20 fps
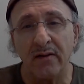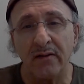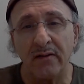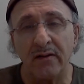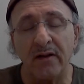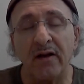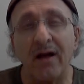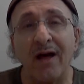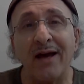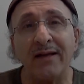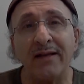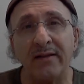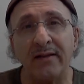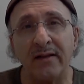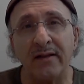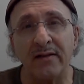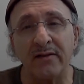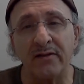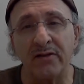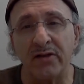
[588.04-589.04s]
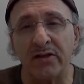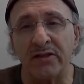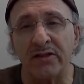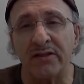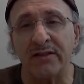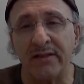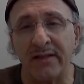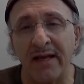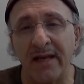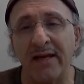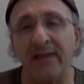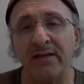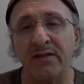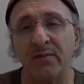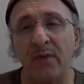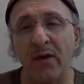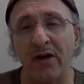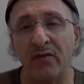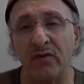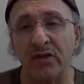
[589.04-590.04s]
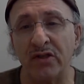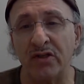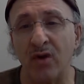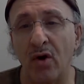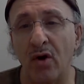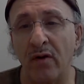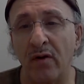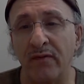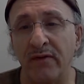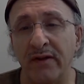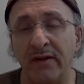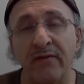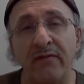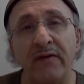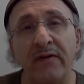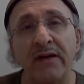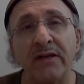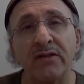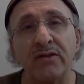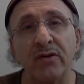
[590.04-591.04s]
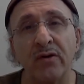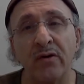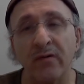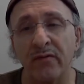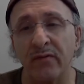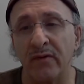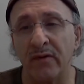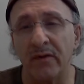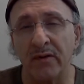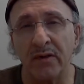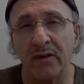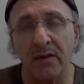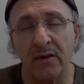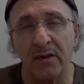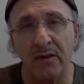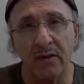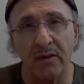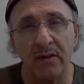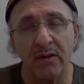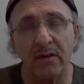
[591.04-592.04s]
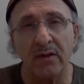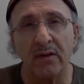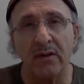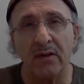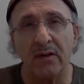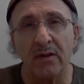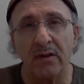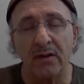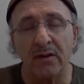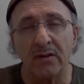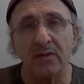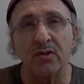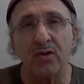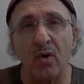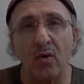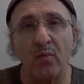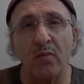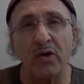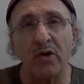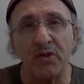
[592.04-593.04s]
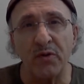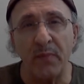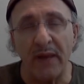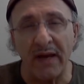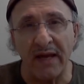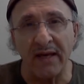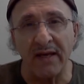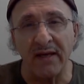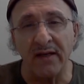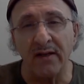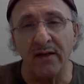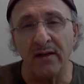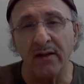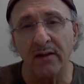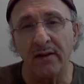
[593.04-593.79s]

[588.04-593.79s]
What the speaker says: The light that sustains my resolve in the face of so much pain.